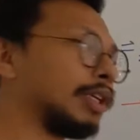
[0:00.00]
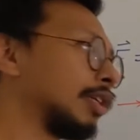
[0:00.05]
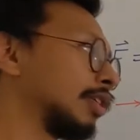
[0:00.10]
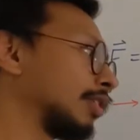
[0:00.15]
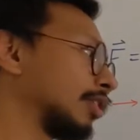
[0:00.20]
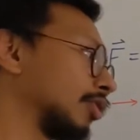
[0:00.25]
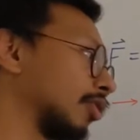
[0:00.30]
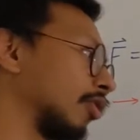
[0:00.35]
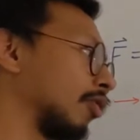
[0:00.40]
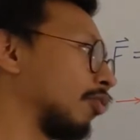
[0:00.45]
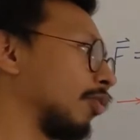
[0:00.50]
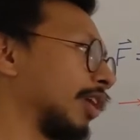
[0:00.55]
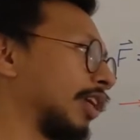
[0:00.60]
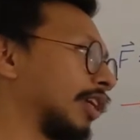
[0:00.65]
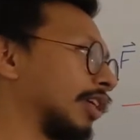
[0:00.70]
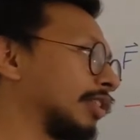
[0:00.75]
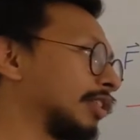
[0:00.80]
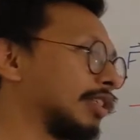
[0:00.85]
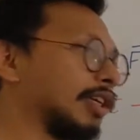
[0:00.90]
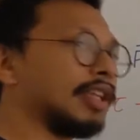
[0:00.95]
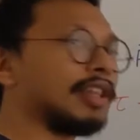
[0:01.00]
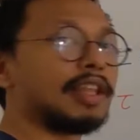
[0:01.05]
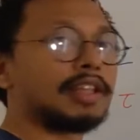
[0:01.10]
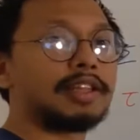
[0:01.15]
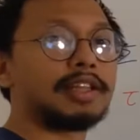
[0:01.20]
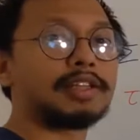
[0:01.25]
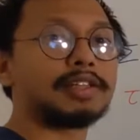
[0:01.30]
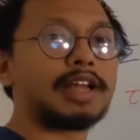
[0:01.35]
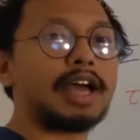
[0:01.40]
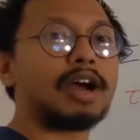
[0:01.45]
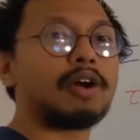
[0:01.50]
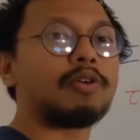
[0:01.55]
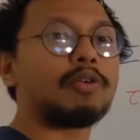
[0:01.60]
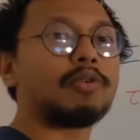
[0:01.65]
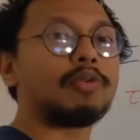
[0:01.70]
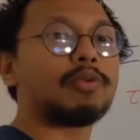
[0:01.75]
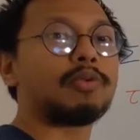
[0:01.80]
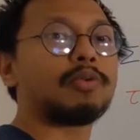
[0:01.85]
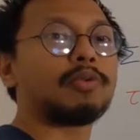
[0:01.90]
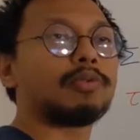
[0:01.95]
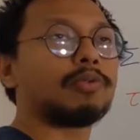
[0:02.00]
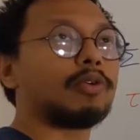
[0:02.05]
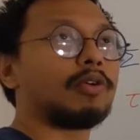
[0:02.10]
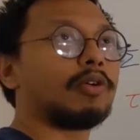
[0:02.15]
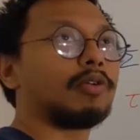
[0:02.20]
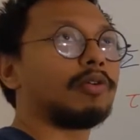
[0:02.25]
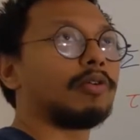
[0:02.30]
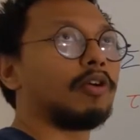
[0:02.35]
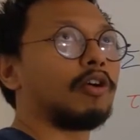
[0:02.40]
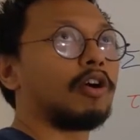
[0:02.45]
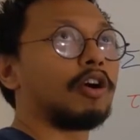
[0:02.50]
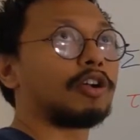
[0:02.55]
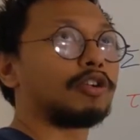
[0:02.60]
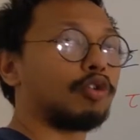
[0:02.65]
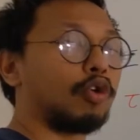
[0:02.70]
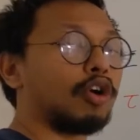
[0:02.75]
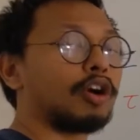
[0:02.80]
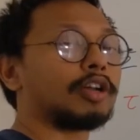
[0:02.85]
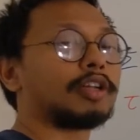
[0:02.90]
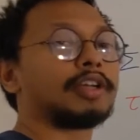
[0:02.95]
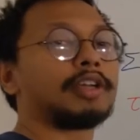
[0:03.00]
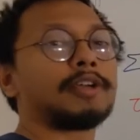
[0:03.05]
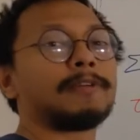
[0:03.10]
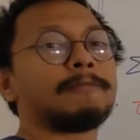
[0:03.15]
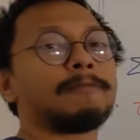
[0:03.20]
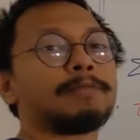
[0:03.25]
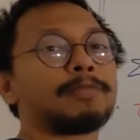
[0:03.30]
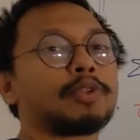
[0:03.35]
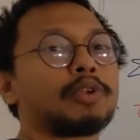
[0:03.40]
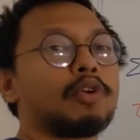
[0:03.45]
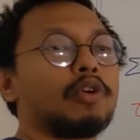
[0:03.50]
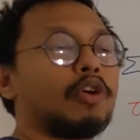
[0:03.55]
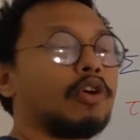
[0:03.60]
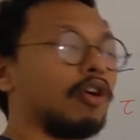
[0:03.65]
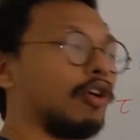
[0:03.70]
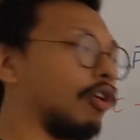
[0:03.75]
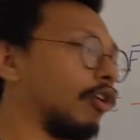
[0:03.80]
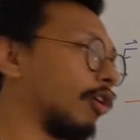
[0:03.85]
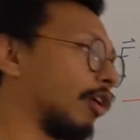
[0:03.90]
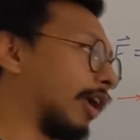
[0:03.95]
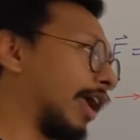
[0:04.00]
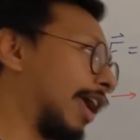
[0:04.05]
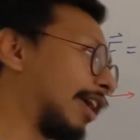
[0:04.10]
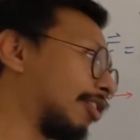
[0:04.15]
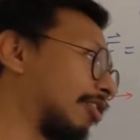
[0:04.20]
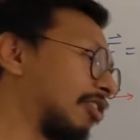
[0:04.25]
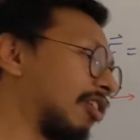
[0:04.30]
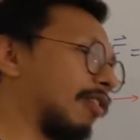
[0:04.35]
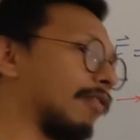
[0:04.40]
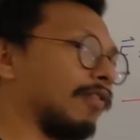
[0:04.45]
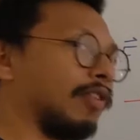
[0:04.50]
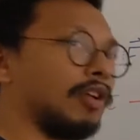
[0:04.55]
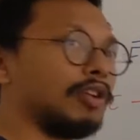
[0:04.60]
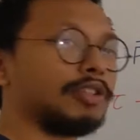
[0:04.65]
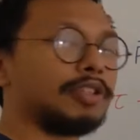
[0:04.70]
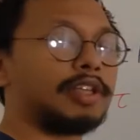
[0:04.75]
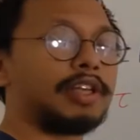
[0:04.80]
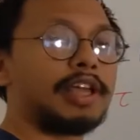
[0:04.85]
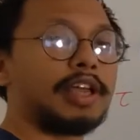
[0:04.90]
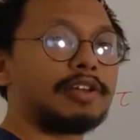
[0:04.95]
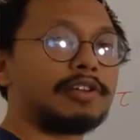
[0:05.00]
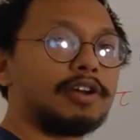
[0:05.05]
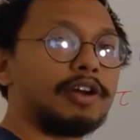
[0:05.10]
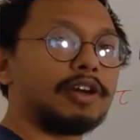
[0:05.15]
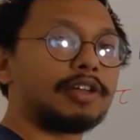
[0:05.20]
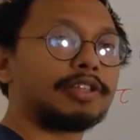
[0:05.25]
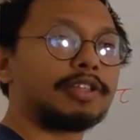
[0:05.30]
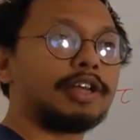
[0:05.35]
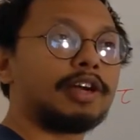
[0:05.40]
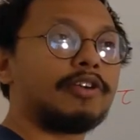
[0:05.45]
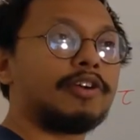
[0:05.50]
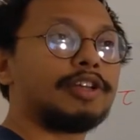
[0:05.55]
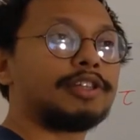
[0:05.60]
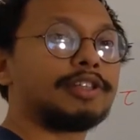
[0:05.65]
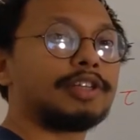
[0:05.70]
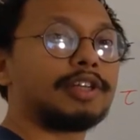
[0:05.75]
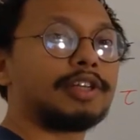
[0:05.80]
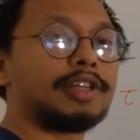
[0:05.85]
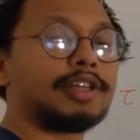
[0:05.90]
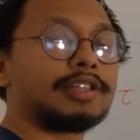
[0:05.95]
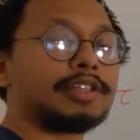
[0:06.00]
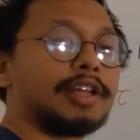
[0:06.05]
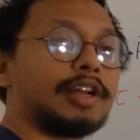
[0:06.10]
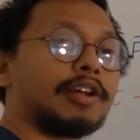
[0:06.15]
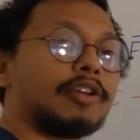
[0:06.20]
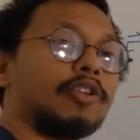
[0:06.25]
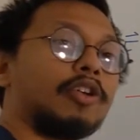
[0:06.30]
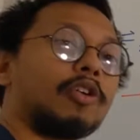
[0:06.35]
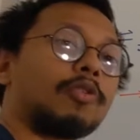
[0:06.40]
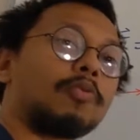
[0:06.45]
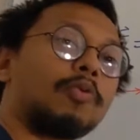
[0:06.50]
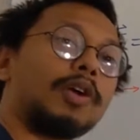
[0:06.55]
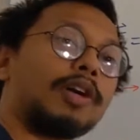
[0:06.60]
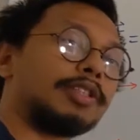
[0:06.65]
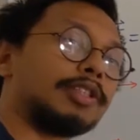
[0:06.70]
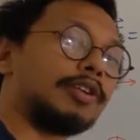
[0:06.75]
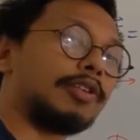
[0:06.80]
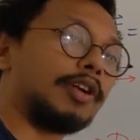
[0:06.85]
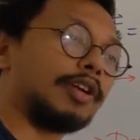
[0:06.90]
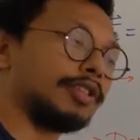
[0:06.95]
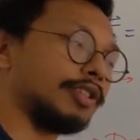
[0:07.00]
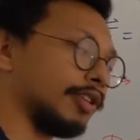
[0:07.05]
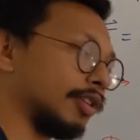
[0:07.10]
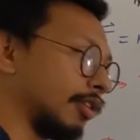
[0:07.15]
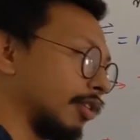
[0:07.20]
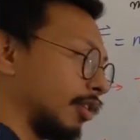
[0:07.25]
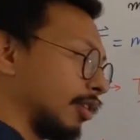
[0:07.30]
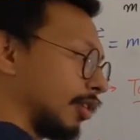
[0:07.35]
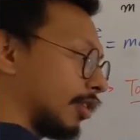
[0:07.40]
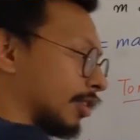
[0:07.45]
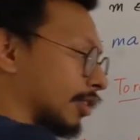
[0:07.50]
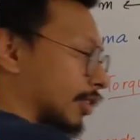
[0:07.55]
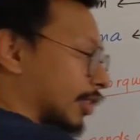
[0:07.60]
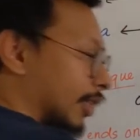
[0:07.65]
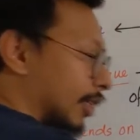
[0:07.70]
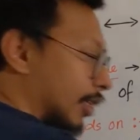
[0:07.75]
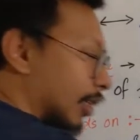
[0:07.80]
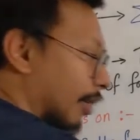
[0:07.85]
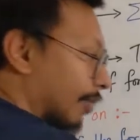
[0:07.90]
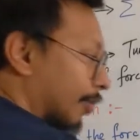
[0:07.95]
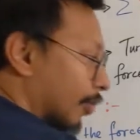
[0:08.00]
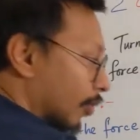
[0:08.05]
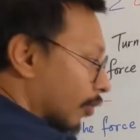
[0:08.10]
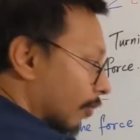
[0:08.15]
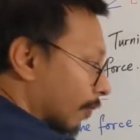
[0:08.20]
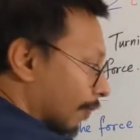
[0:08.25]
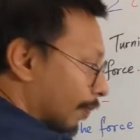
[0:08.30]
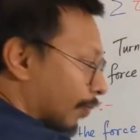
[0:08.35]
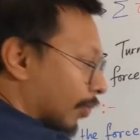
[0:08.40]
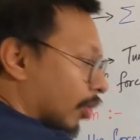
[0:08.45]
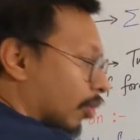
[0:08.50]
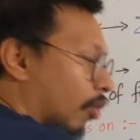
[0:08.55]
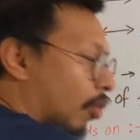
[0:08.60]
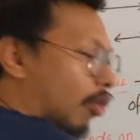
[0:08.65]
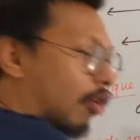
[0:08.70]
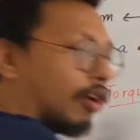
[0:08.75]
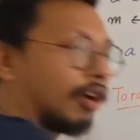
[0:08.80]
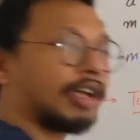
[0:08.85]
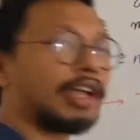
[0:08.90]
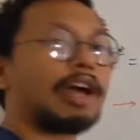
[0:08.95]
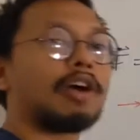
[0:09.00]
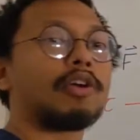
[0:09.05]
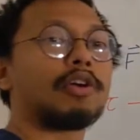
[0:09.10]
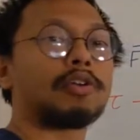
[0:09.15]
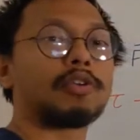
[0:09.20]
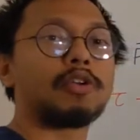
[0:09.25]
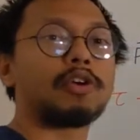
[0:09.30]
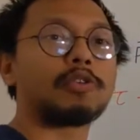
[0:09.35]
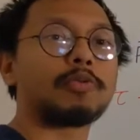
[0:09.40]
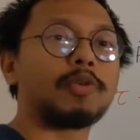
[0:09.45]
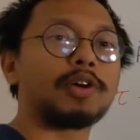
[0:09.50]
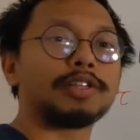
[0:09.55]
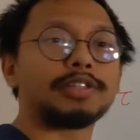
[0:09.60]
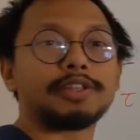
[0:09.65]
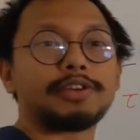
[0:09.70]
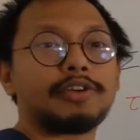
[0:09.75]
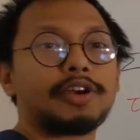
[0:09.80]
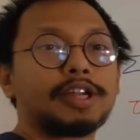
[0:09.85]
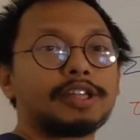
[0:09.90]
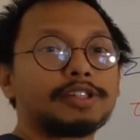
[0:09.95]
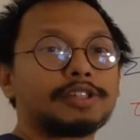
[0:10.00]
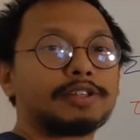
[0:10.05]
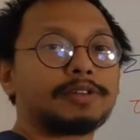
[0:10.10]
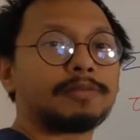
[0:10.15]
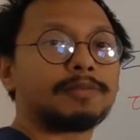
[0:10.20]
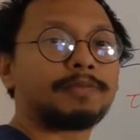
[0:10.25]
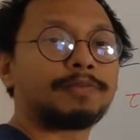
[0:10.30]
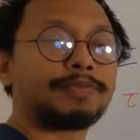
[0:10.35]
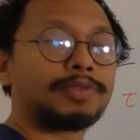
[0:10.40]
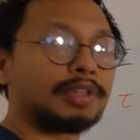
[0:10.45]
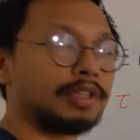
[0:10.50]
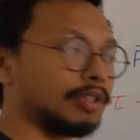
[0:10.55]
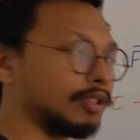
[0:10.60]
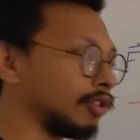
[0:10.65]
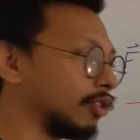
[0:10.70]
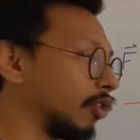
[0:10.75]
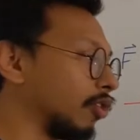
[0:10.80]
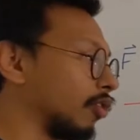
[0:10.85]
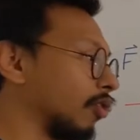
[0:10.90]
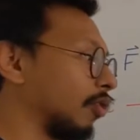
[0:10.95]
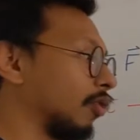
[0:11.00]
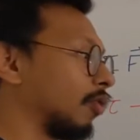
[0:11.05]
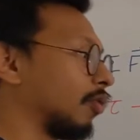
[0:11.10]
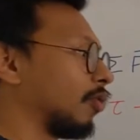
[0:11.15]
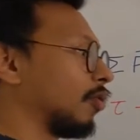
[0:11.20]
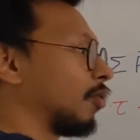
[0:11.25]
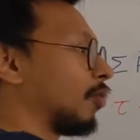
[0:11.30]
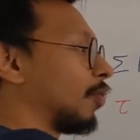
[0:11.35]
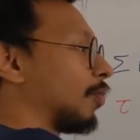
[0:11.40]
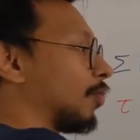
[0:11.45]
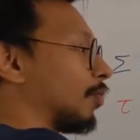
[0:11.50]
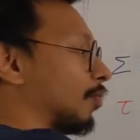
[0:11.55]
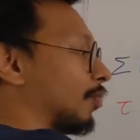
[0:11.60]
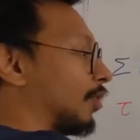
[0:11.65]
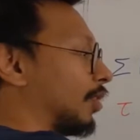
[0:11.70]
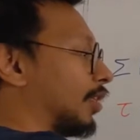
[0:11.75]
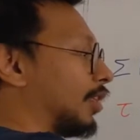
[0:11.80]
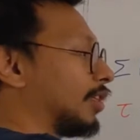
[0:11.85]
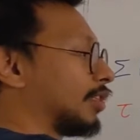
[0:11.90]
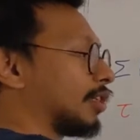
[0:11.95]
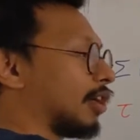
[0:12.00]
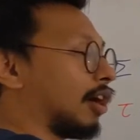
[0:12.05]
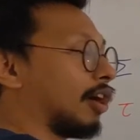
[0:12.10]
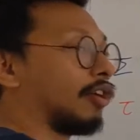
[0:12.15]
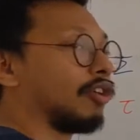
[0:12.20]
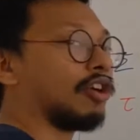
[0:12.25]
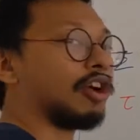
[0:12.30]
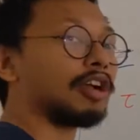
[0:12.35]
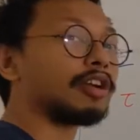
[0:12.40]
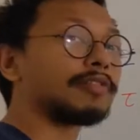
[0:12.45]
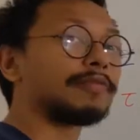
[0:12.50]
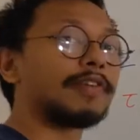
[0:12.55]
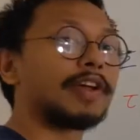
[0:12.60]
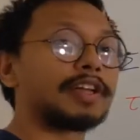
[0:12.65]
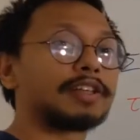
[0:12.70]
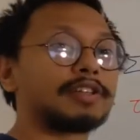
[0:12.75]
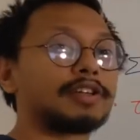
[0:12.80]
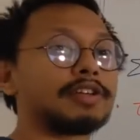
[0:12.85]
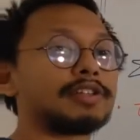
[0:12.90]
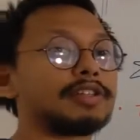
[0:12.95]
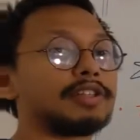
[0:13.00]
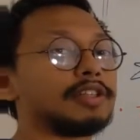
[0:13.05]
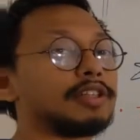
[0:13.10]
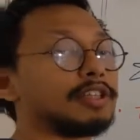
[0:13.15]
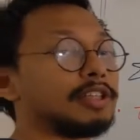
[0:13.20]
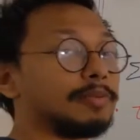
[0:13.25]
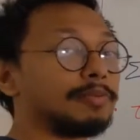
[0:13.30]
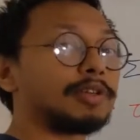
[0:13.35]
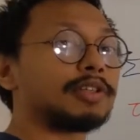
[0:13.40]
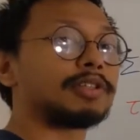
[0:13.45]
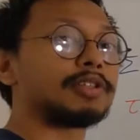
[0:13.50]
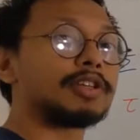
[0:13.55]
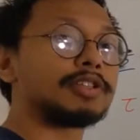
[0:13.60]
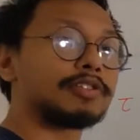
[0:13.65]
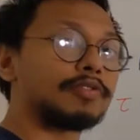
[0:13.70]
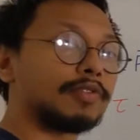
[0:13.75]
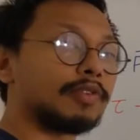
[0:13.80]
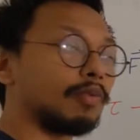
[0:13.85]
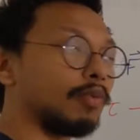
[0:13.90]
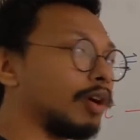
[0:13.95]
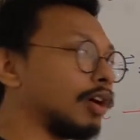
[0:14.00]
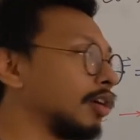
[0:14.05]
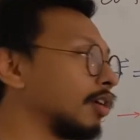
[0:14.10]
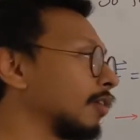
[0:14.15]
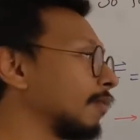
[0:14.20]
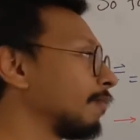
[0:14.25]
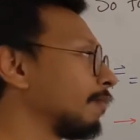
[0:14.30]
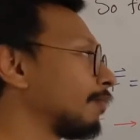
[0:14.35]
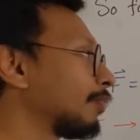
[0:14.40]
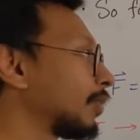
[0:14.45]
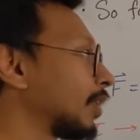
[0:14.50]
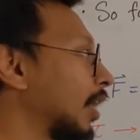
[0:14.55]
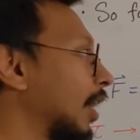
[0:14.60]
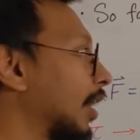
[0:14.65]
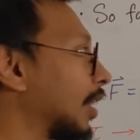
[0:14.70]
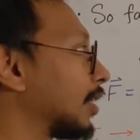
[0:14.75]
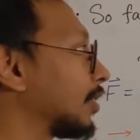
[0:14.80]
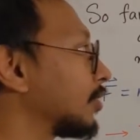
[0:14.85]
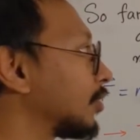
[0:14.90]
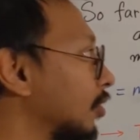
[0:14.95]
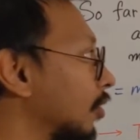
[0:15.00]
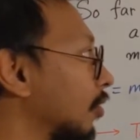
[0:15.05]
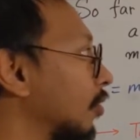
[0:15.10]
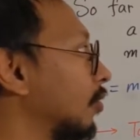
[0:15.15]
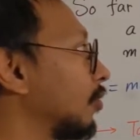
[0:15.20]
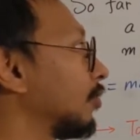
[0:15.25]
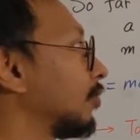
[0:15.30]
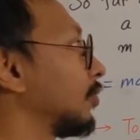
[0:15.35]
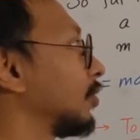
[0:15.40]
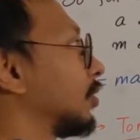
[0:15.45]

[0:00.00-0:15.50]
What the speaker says: So we can say that the tau or torque or angular velocity, angular acceleration is at a clockwise direction, CW, or counterclockwise direction. So these are not vectors in the typical sense of the word, and so